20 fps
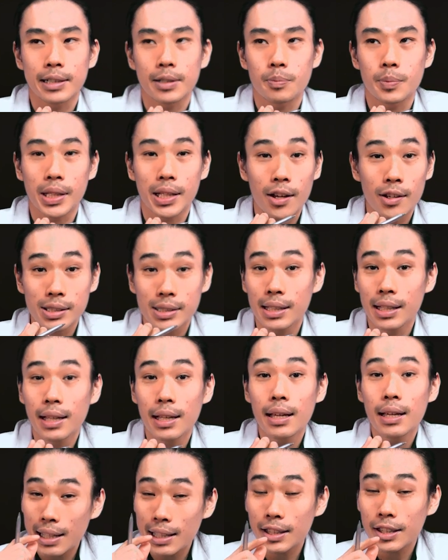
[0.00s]
because
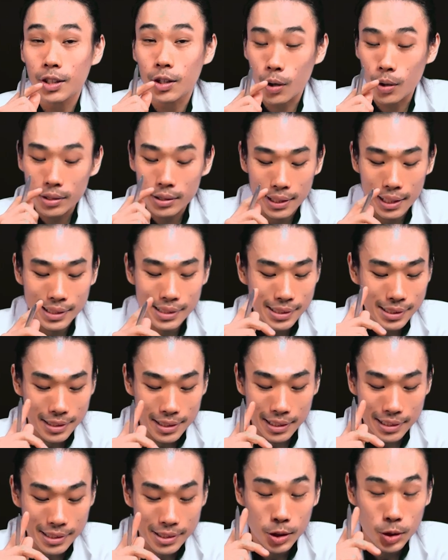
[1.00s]
it contains
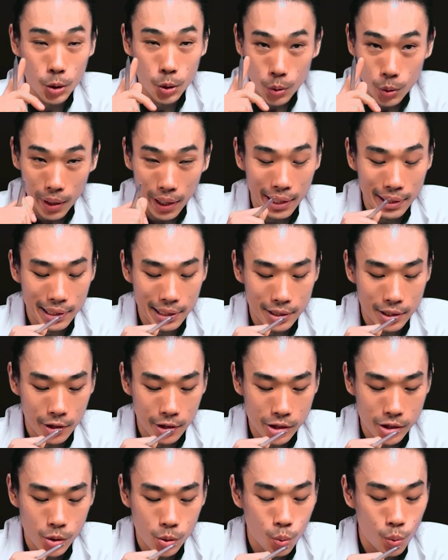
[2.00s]
these two
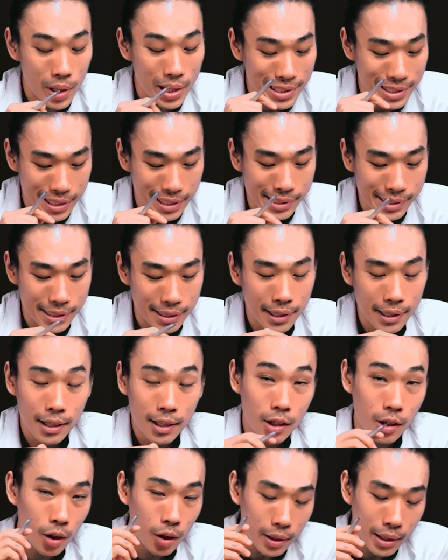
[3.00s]
antidotes, which is
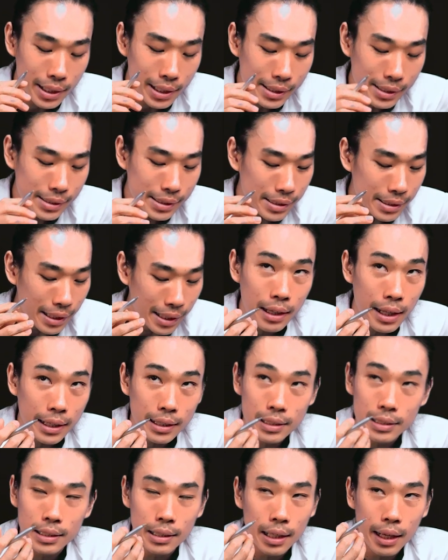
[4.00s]
choline
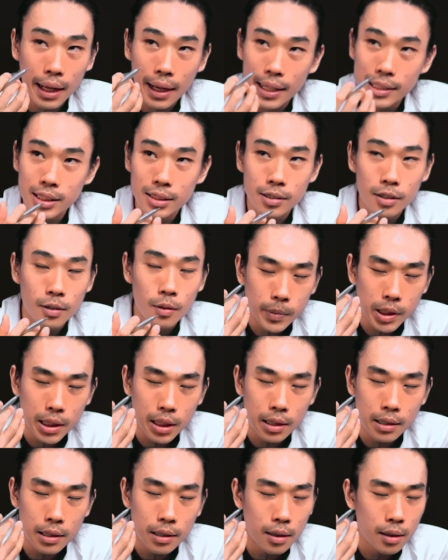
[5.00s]
like has
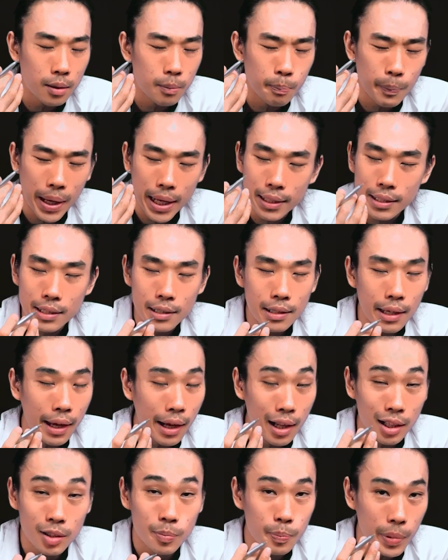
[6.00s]
the many
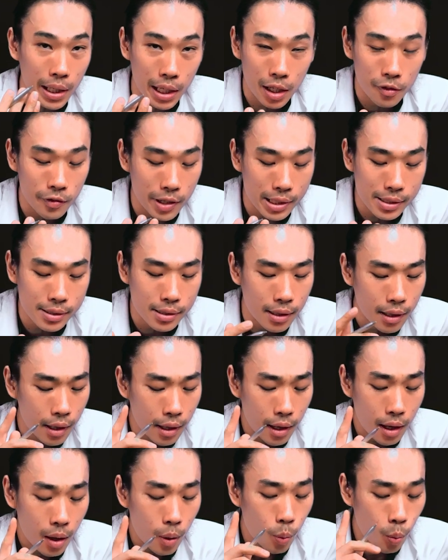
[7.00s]
health benefits.
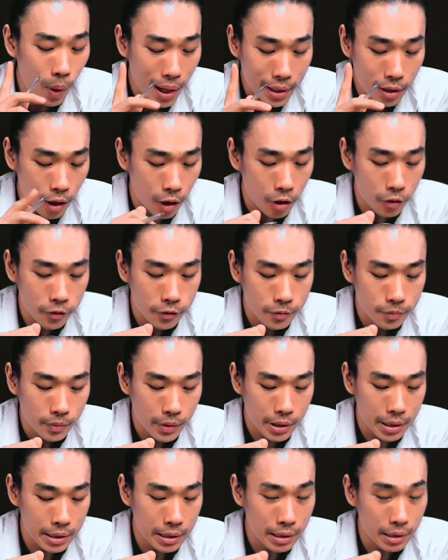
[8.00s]
One of
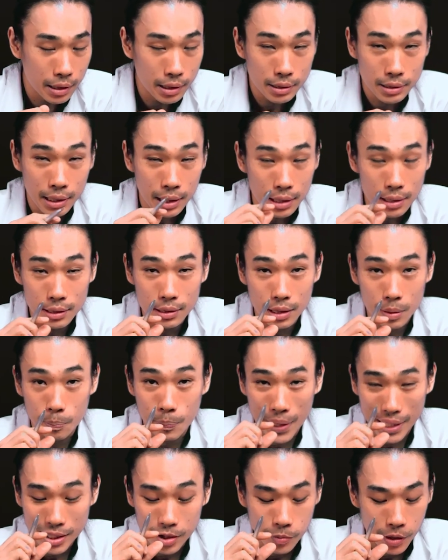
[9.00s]
the
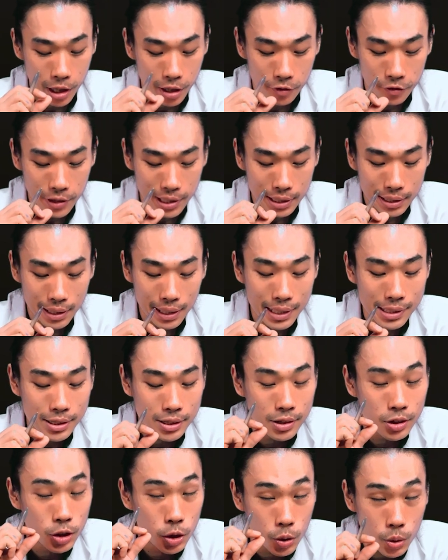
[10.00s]
best benefit is
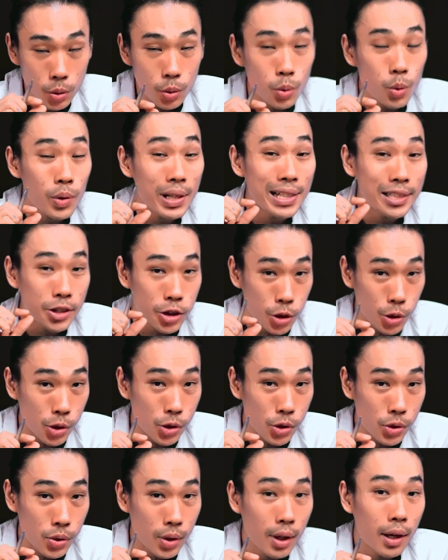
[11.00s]
to
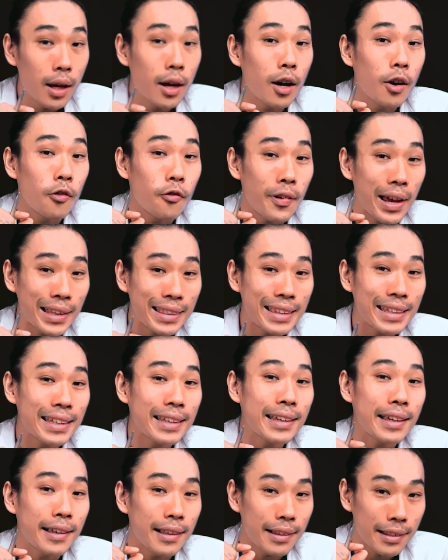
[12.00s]
reduce
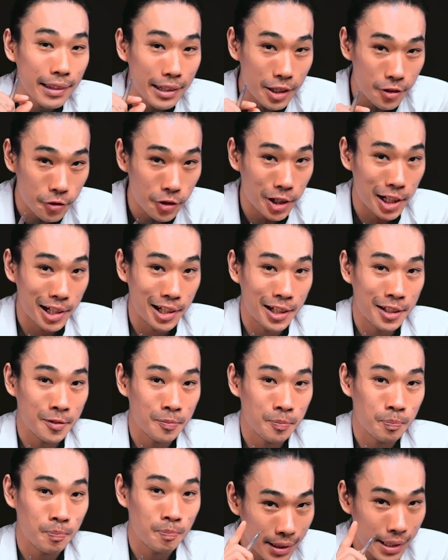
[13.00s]
fatty liver.
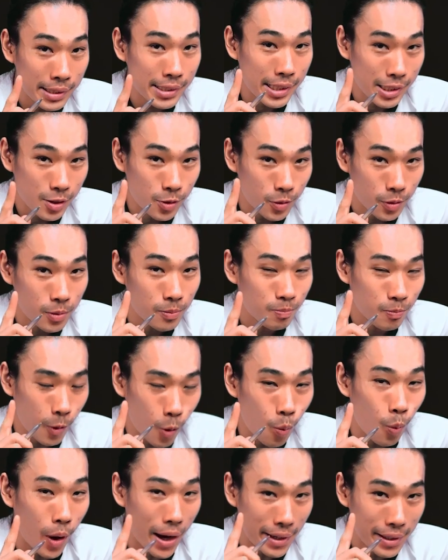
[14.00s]
This is
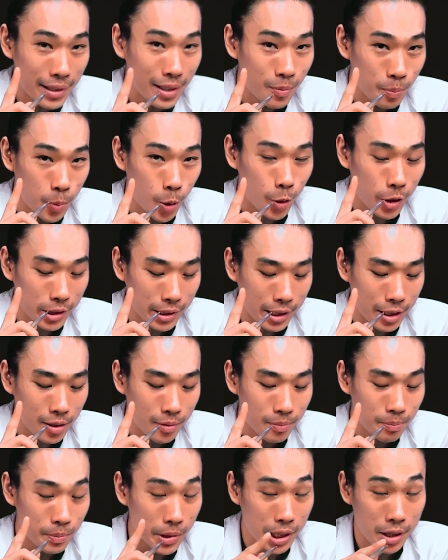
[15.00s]
why
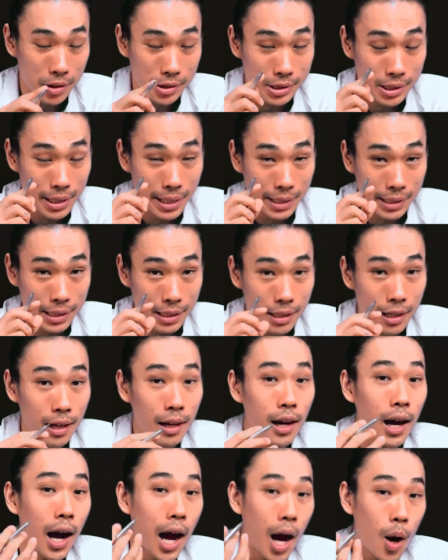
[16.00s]
important, because like
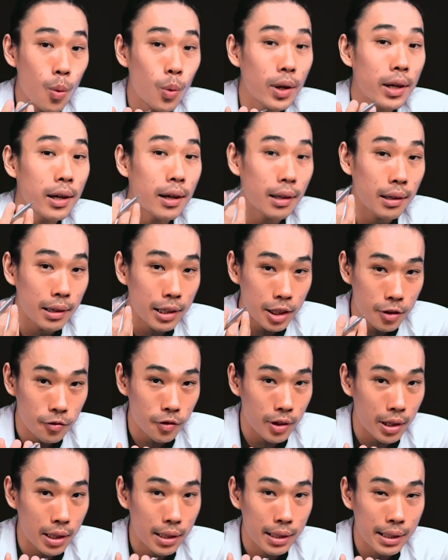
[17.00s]
our
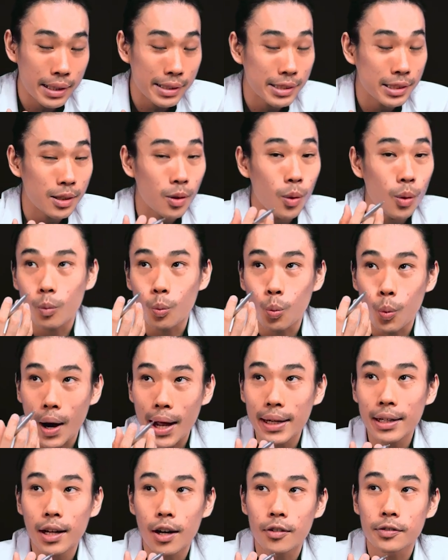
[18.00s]
liver is
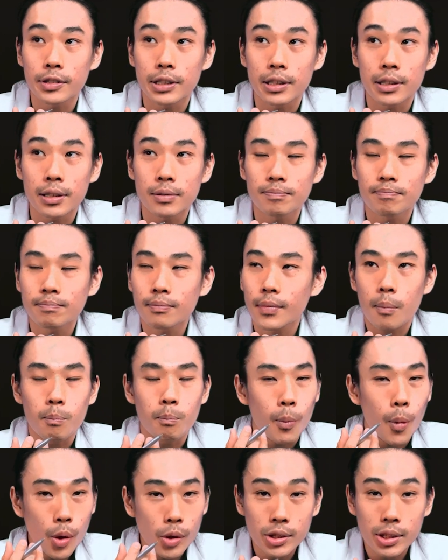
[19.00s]
one of the
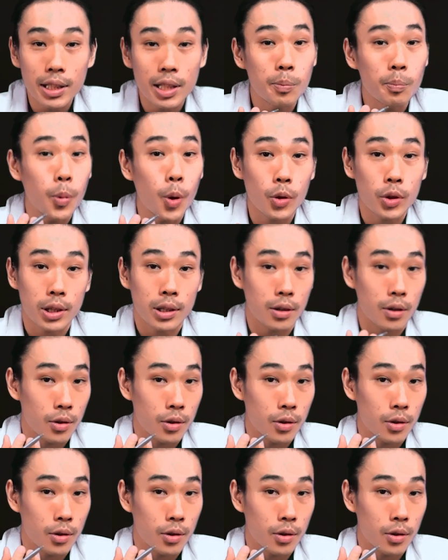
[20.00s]
most important